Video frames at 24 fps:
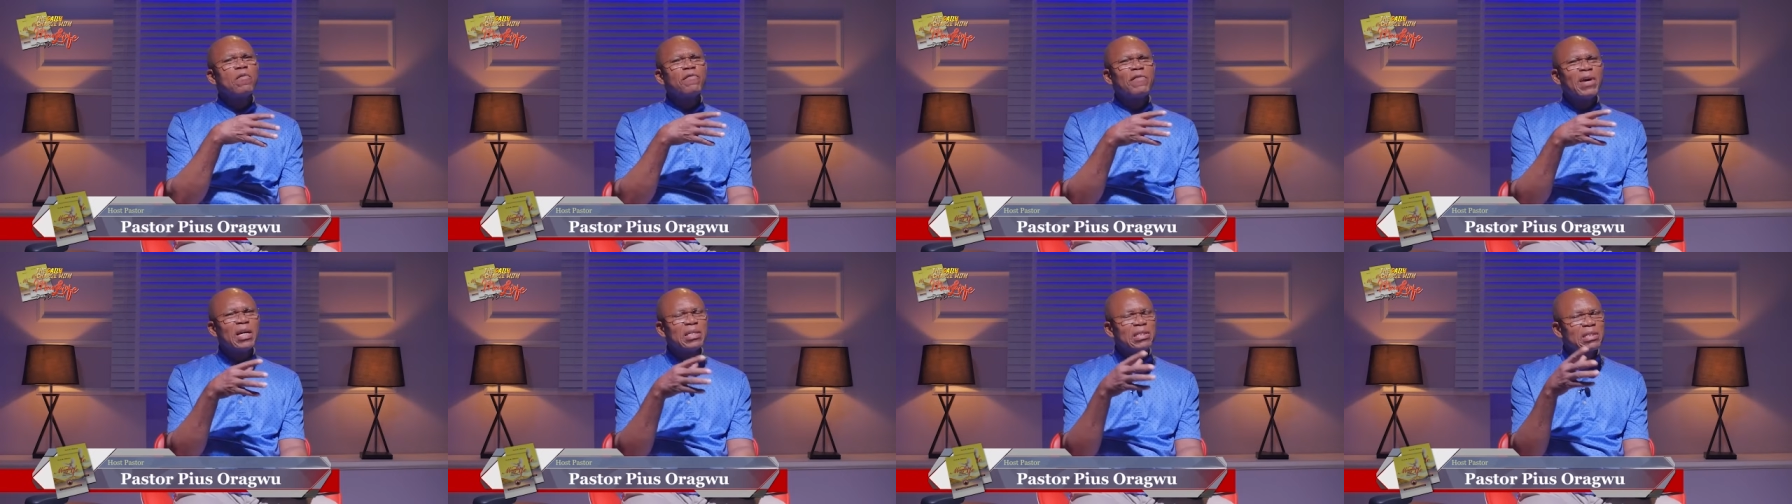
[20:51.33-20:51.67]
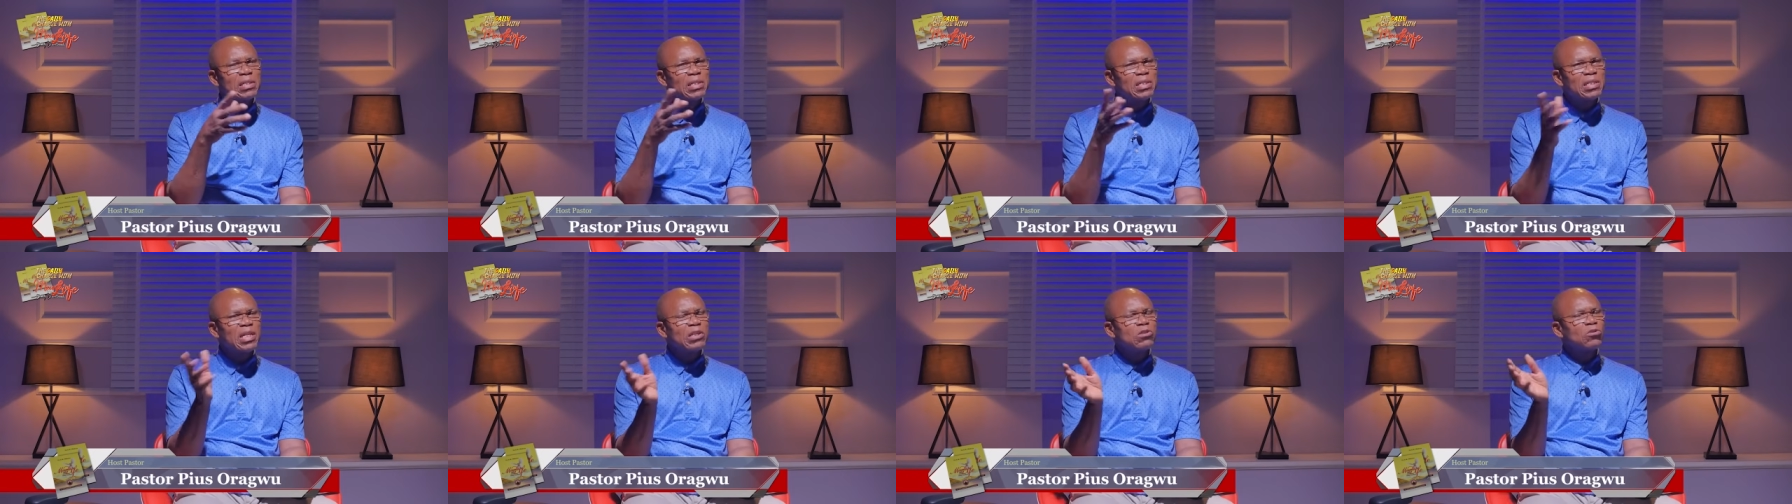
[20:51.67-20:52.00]
of
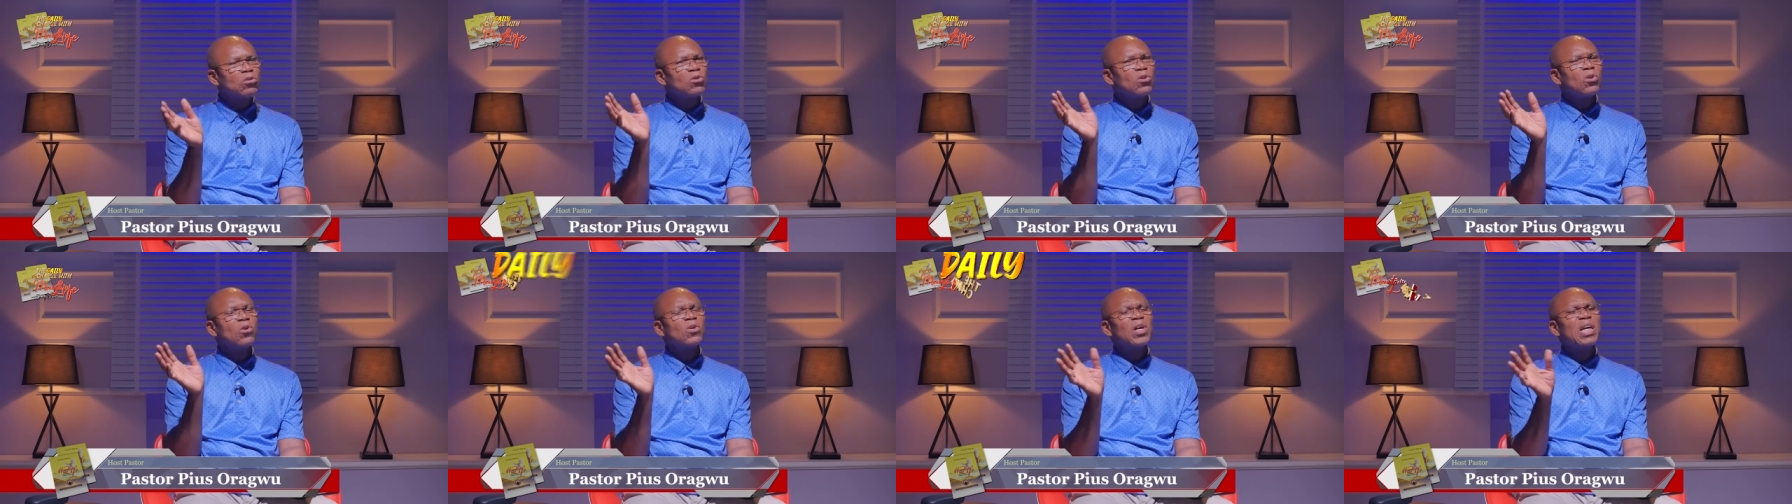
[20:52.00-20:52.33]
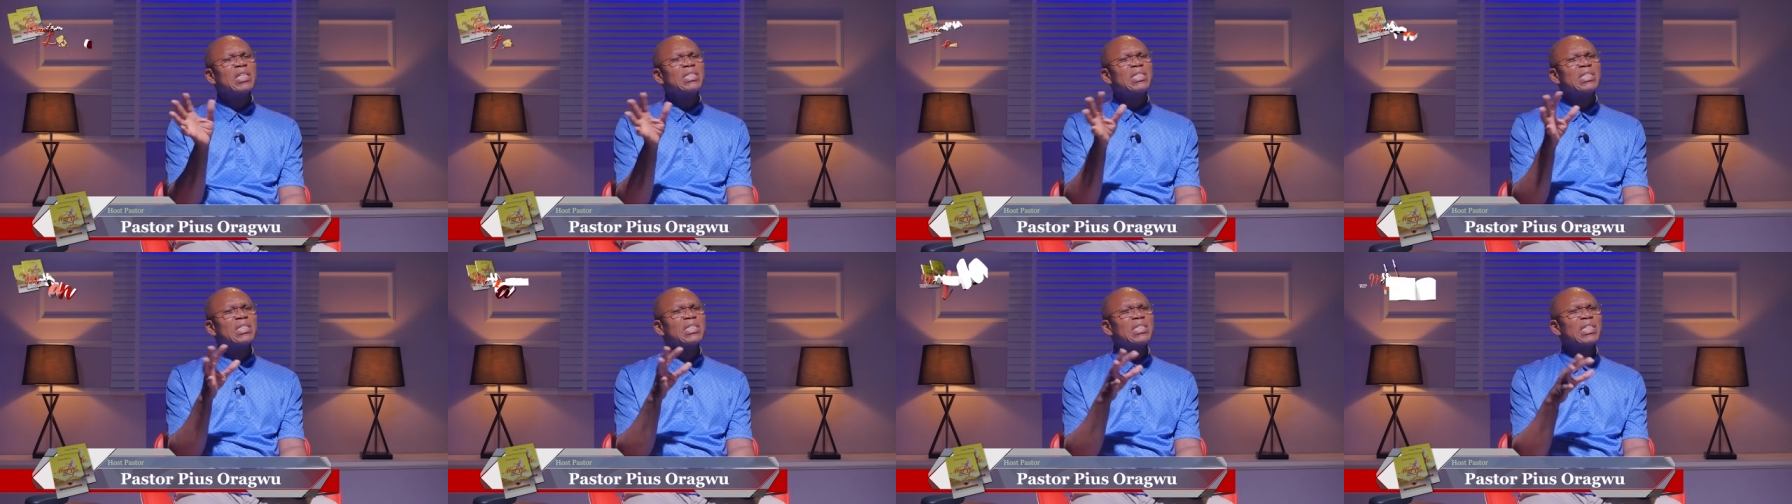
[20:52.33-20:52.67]
assistance, so long
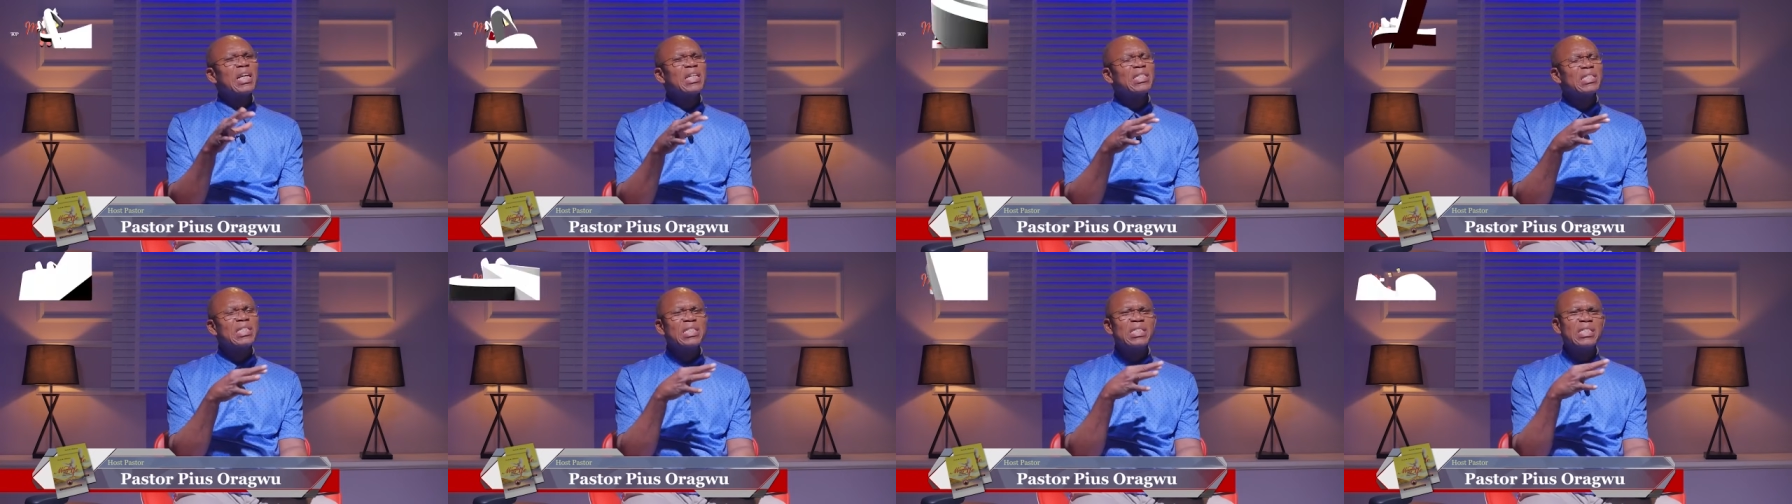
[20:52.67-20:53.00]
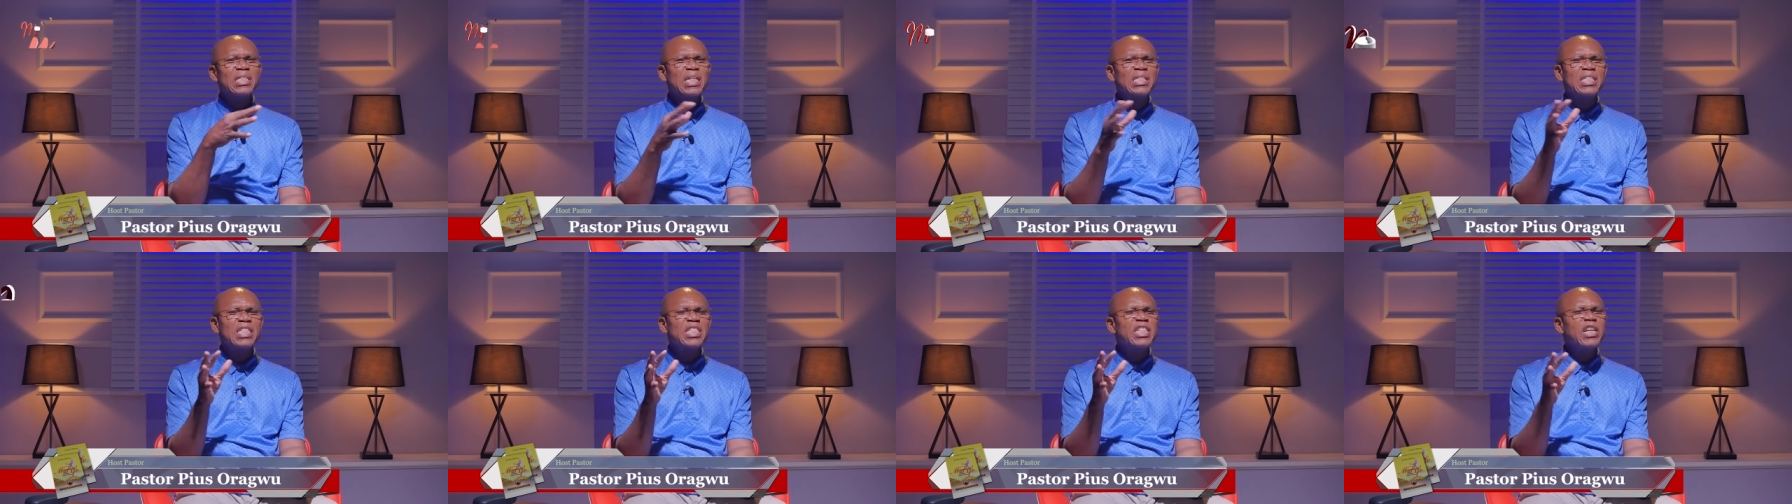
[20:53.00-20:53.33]
as it is
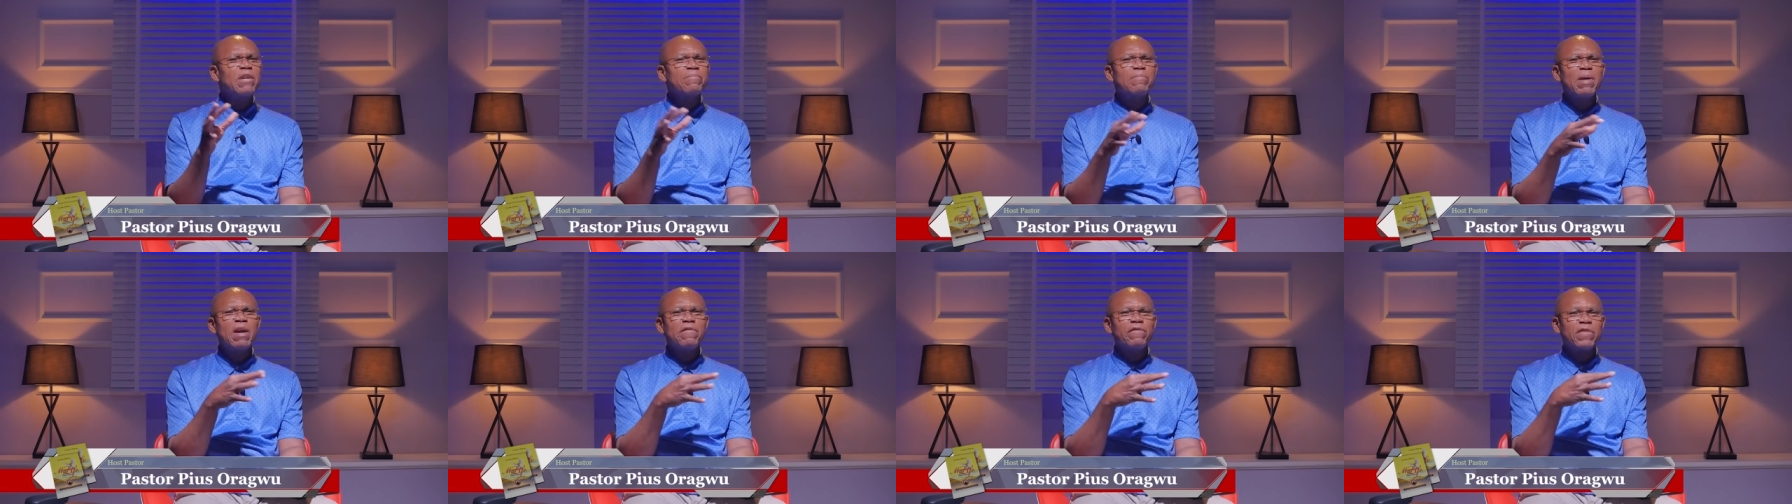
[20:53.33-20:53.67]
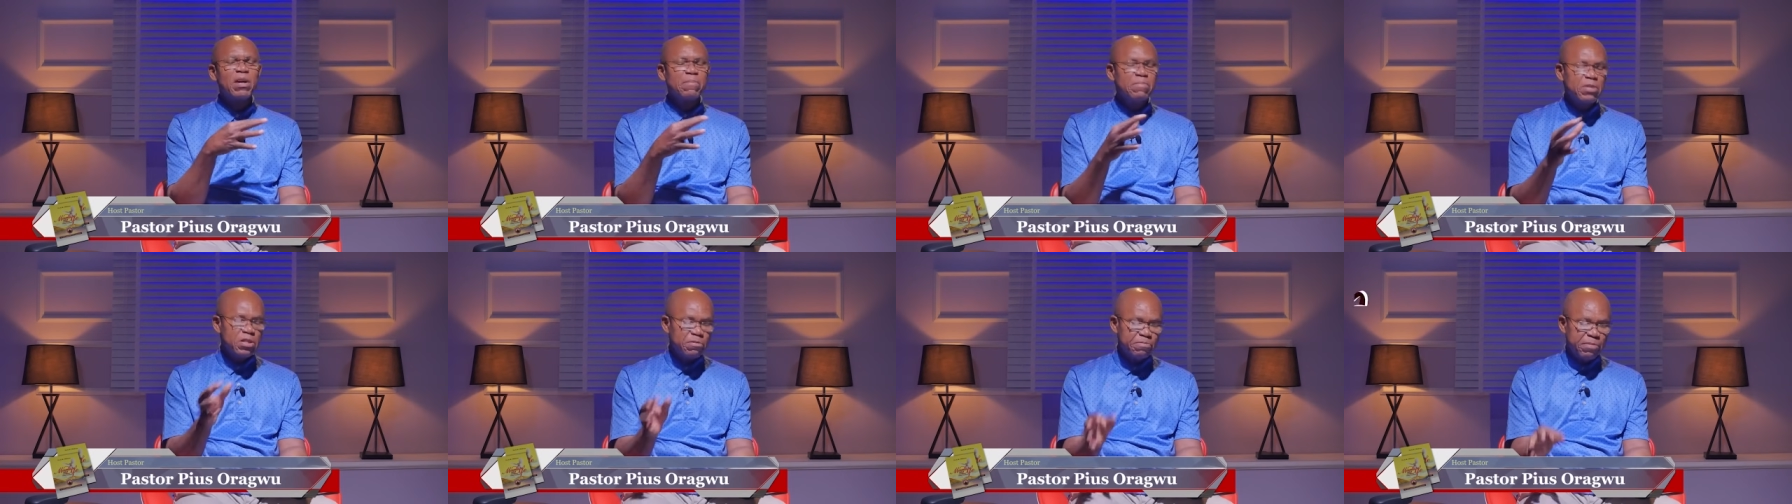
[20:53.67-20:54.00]
assistance needed by
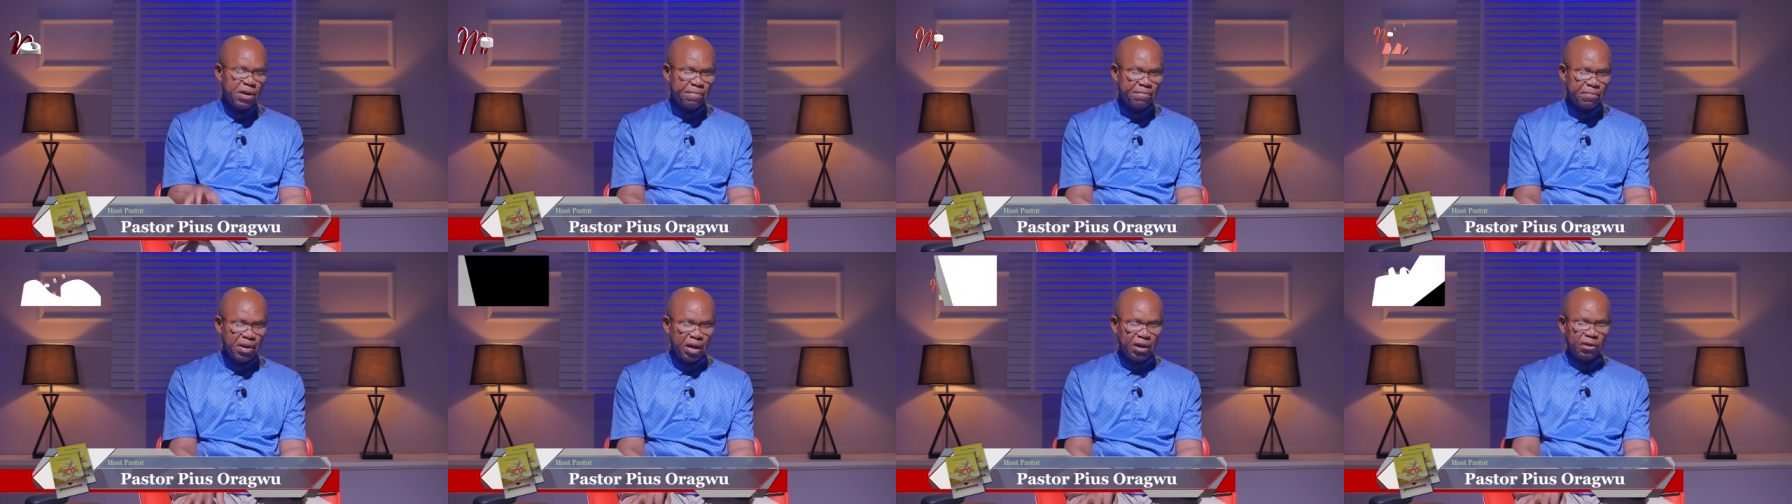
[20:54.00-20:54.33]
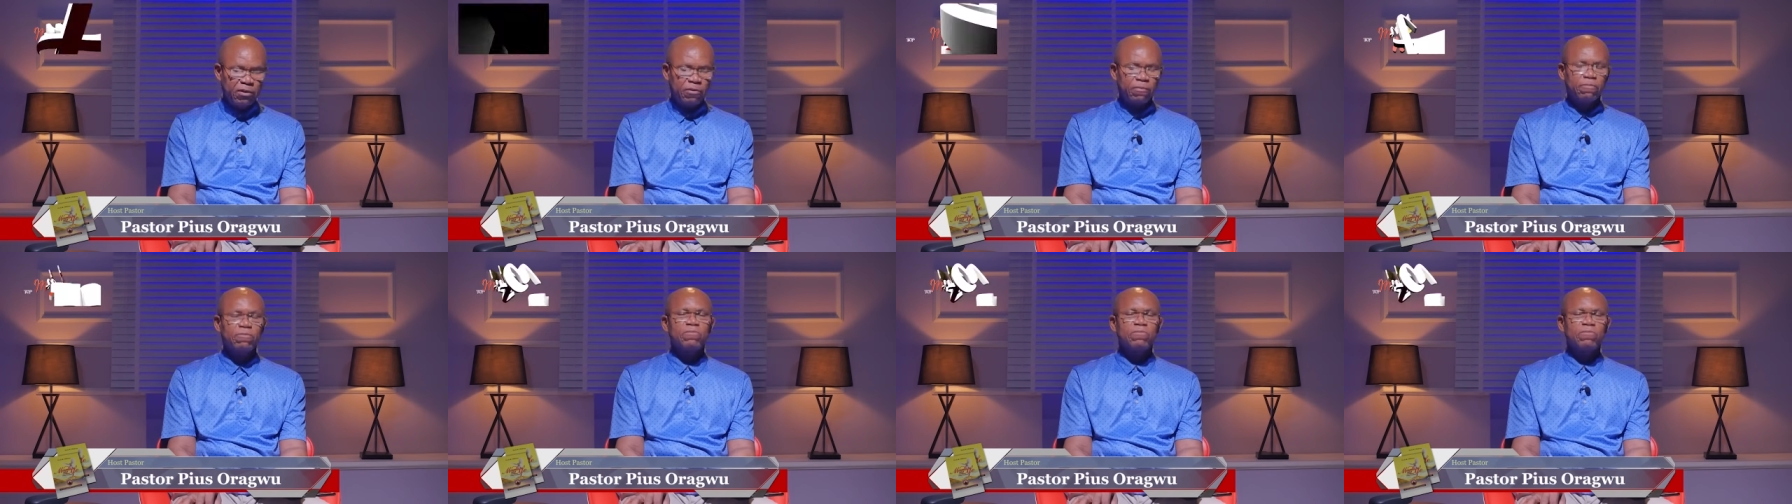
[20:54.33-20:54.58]
family member.